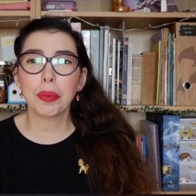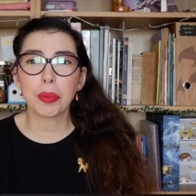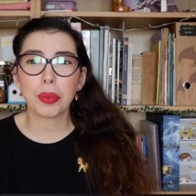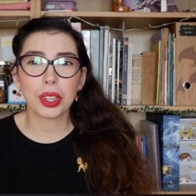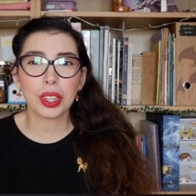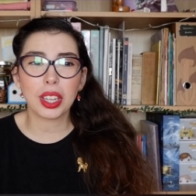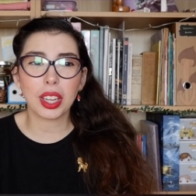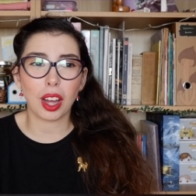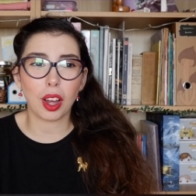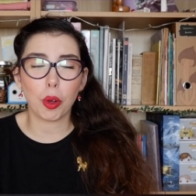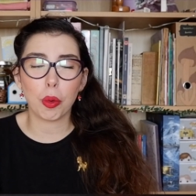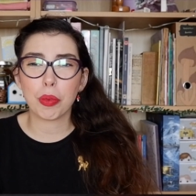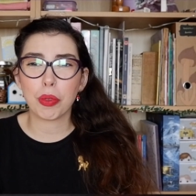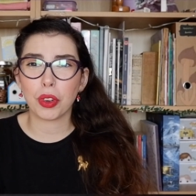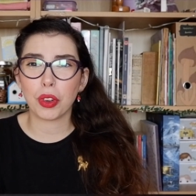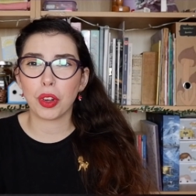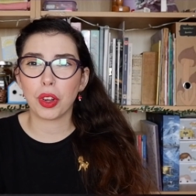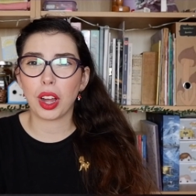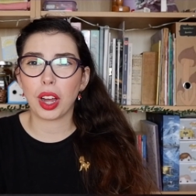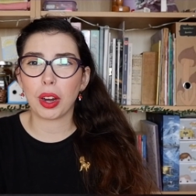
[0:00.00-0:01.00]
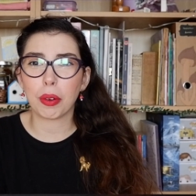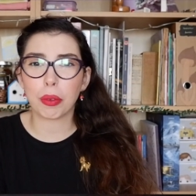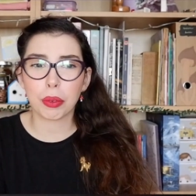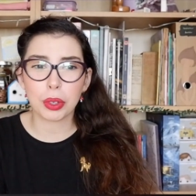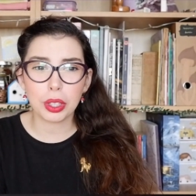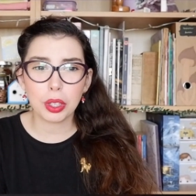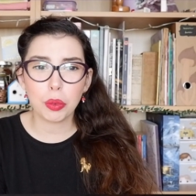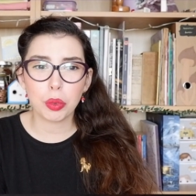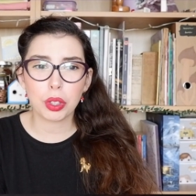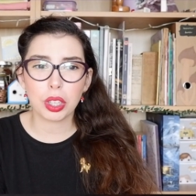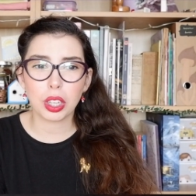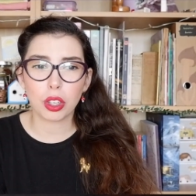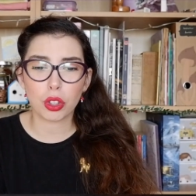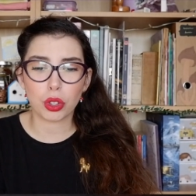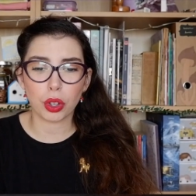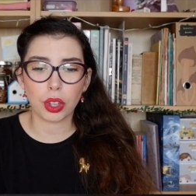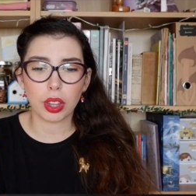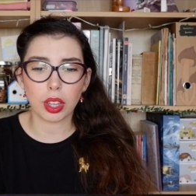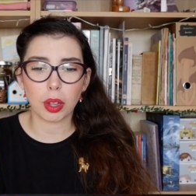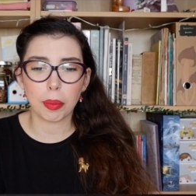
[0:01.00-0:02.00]
them really helpful. I really
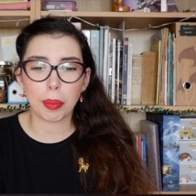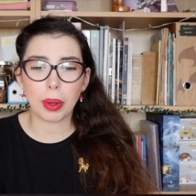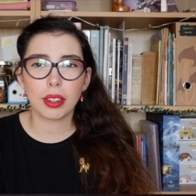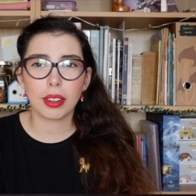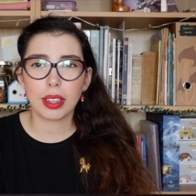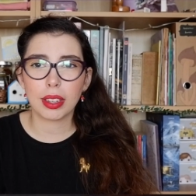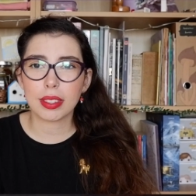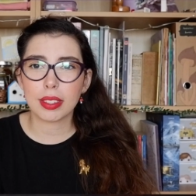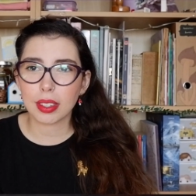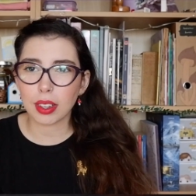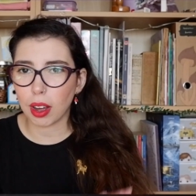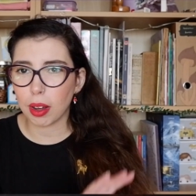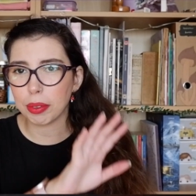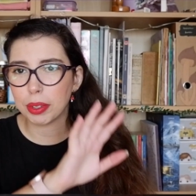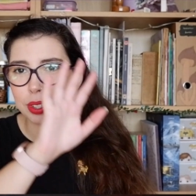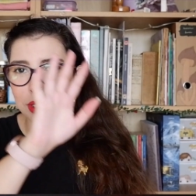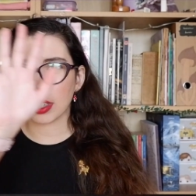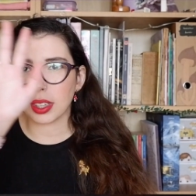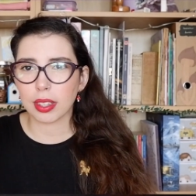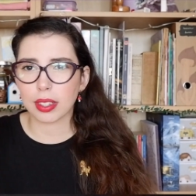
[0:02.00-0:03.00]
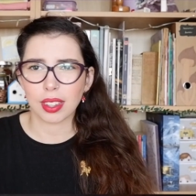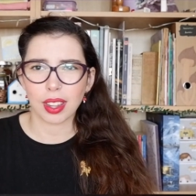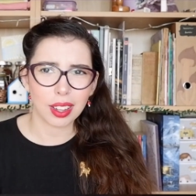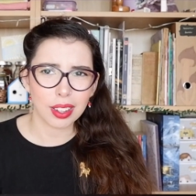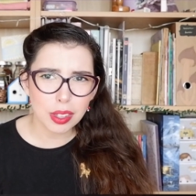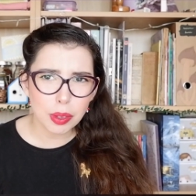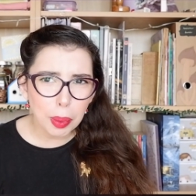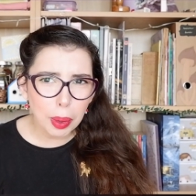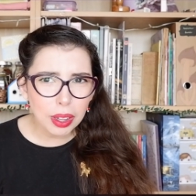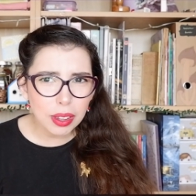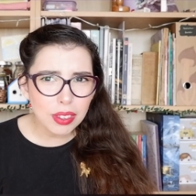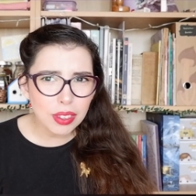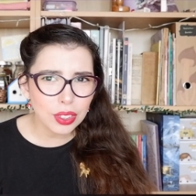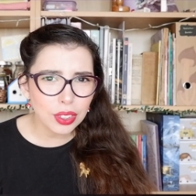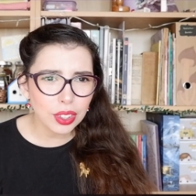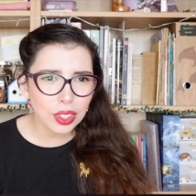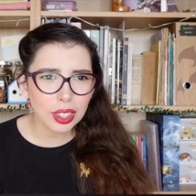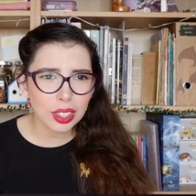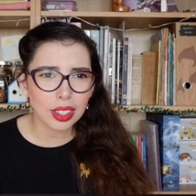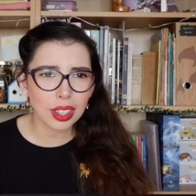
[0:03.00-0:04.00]
enjoyed them. This obviously is not
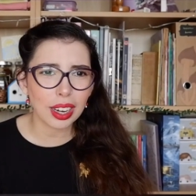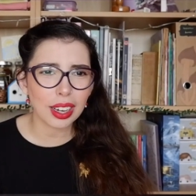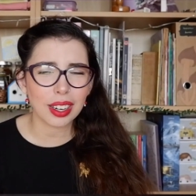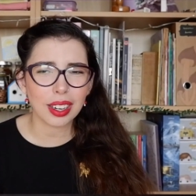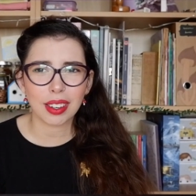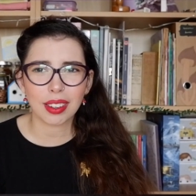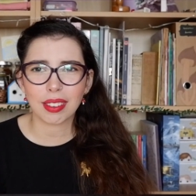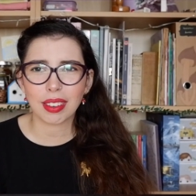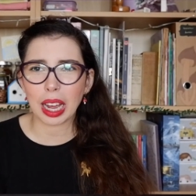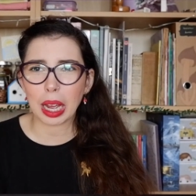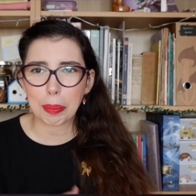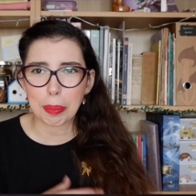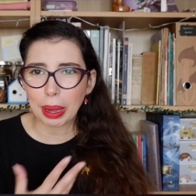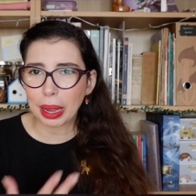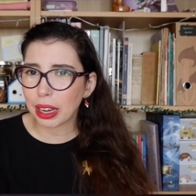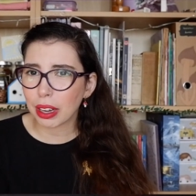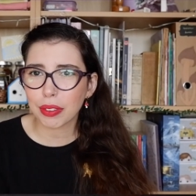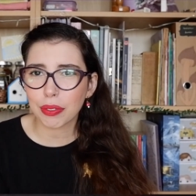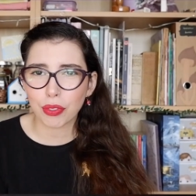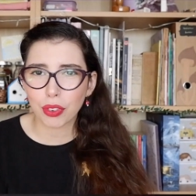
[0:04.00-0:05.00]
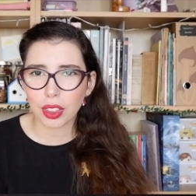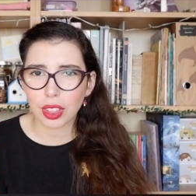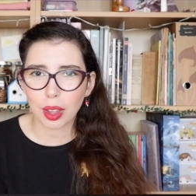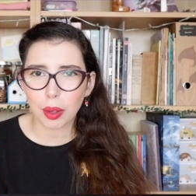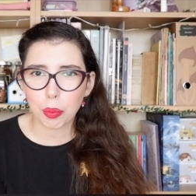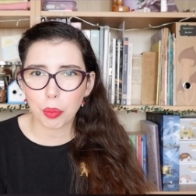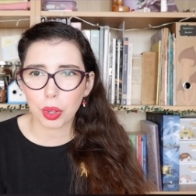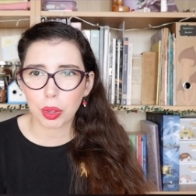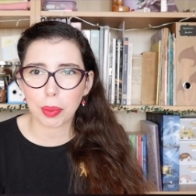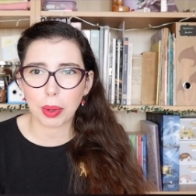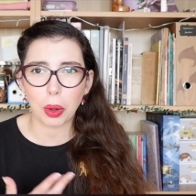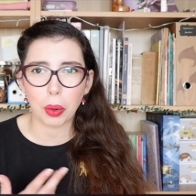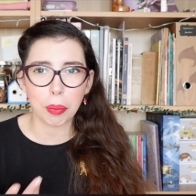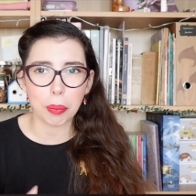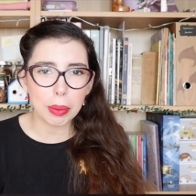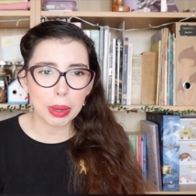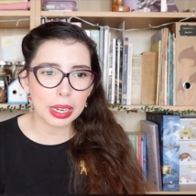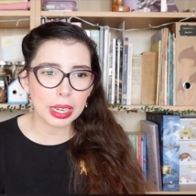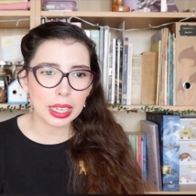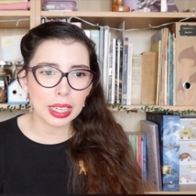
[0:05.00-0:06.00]
sponsored. I paid for them with my
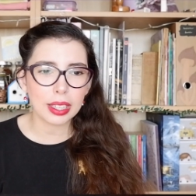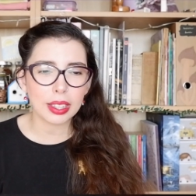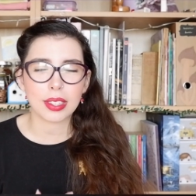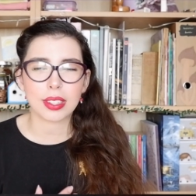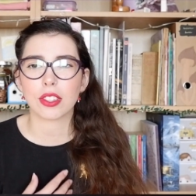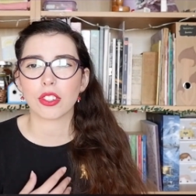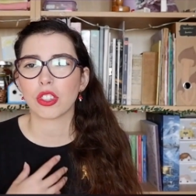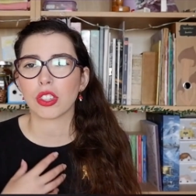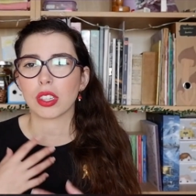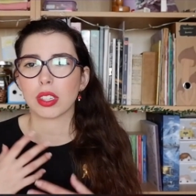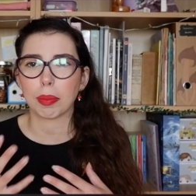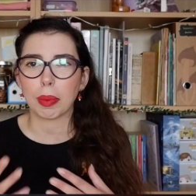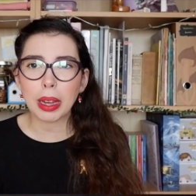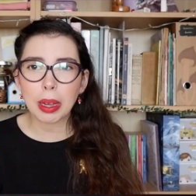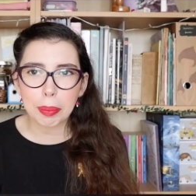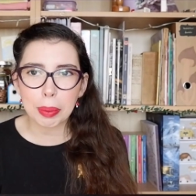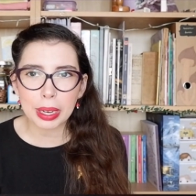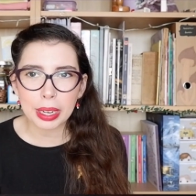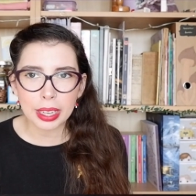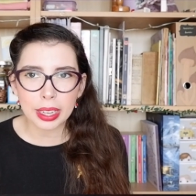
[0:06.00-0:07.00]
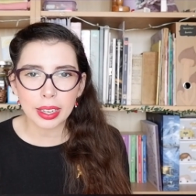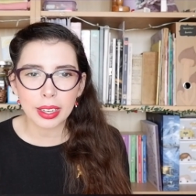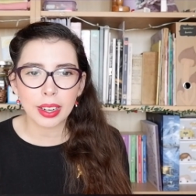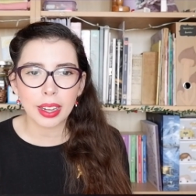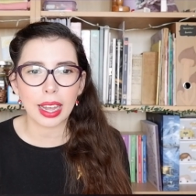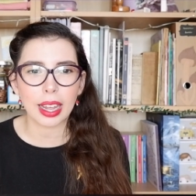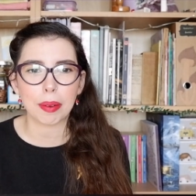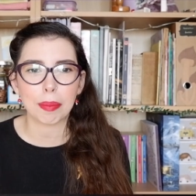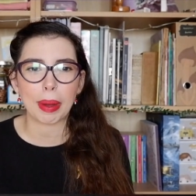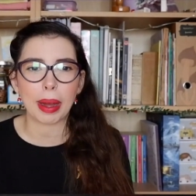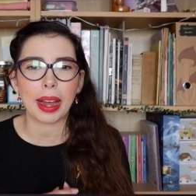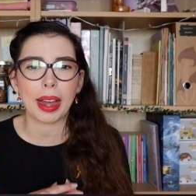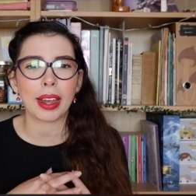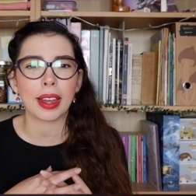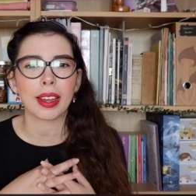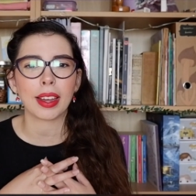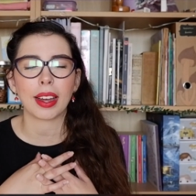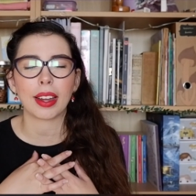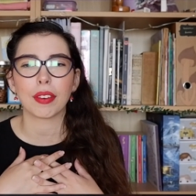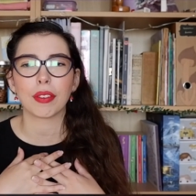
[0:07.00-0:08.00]
own money. This is just my opinion and
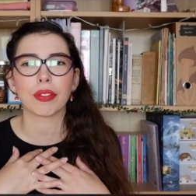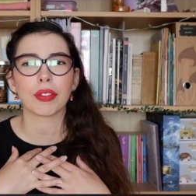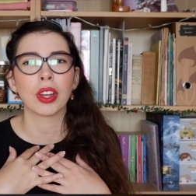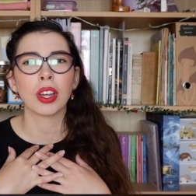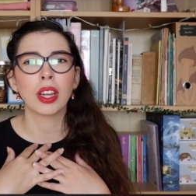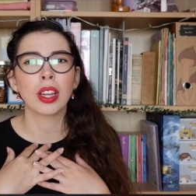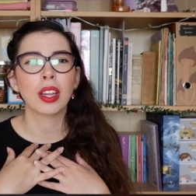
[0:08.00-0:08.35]
my kind of